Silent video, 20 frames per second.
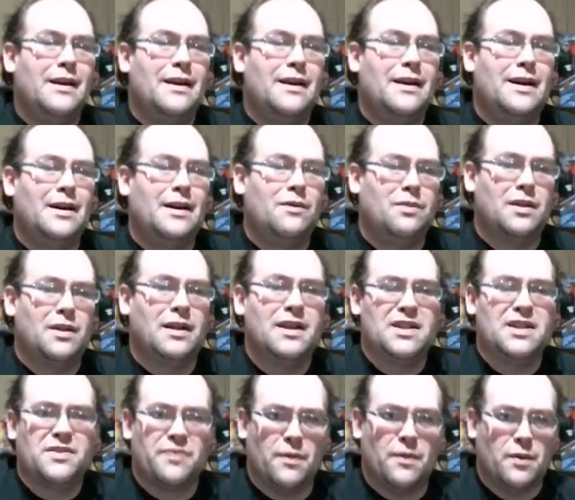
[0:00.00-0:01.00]
uh,
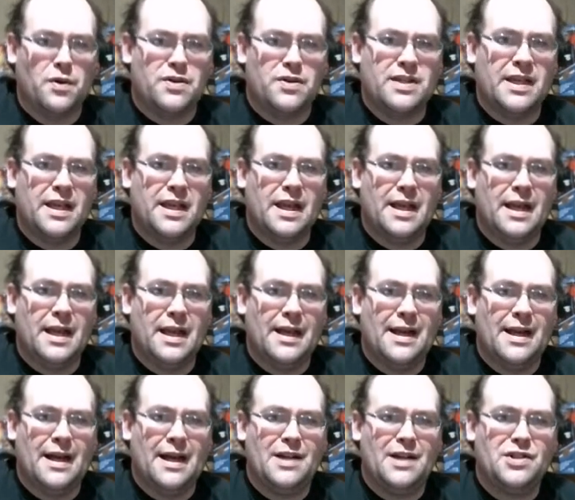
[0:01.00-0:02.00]
released from her TNA
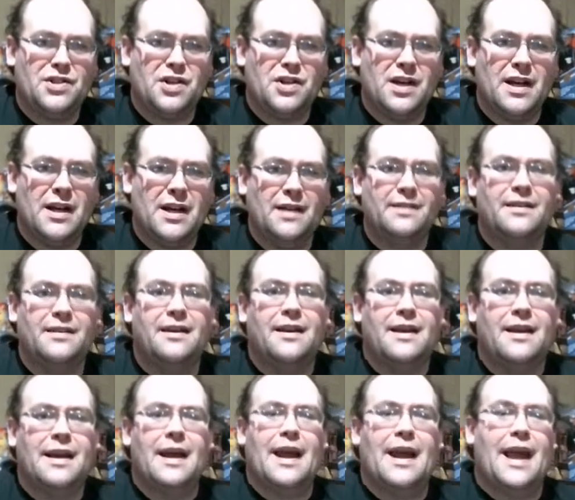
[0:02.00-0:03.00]
contract,
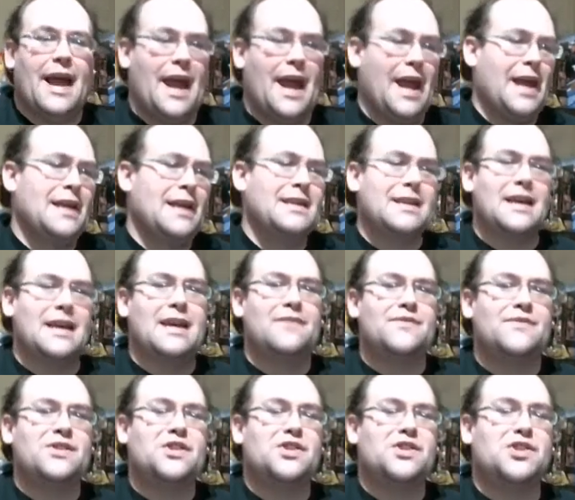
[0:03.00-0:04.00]
and if
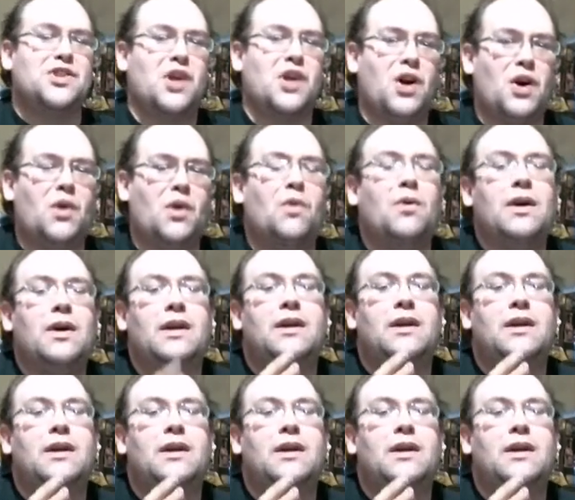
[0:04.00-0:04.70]
so,